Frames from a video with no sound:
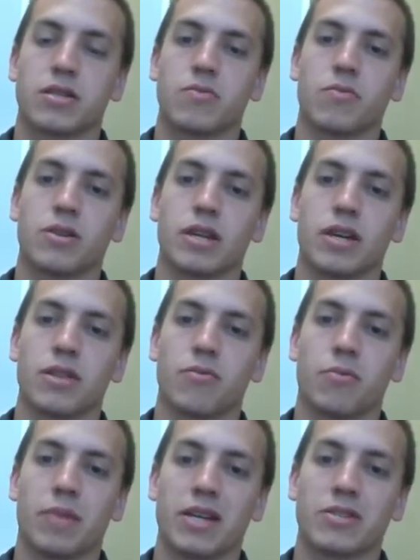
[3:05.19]
one day they will
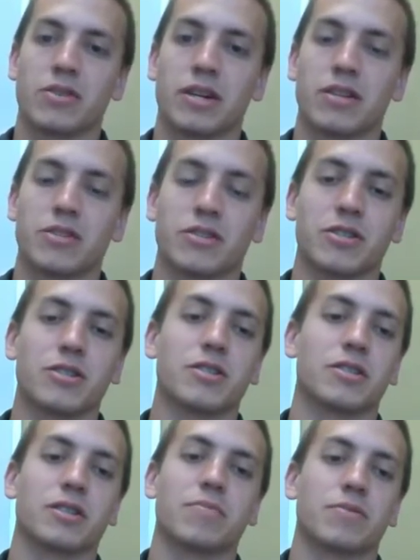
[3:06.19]
master English, and she
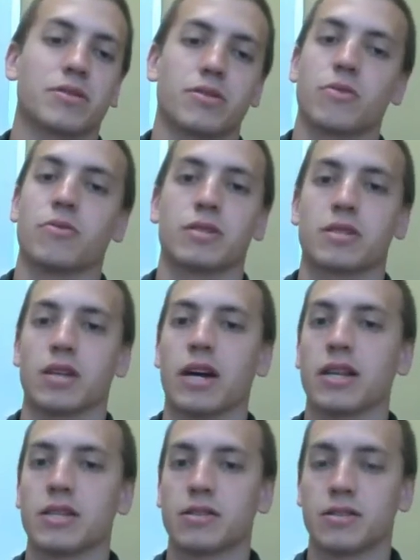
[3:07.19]
just seems so
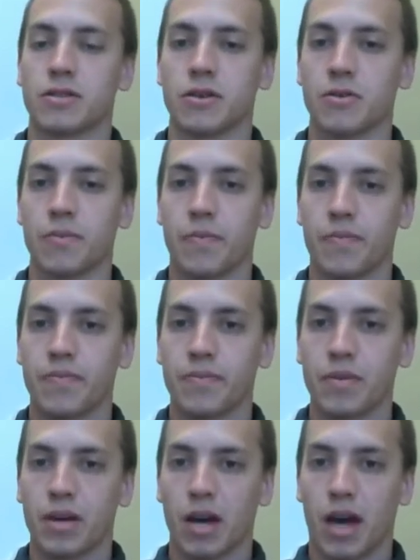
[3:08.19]
excited and so
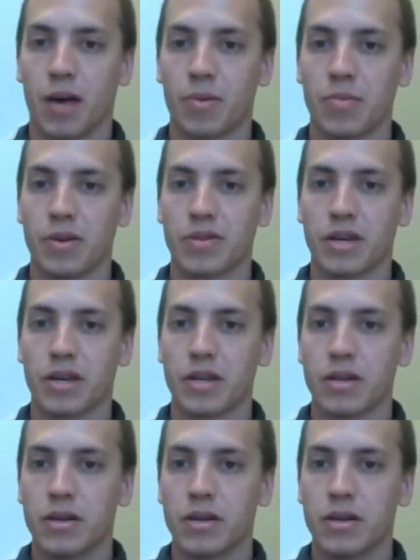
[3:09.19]
happy about that.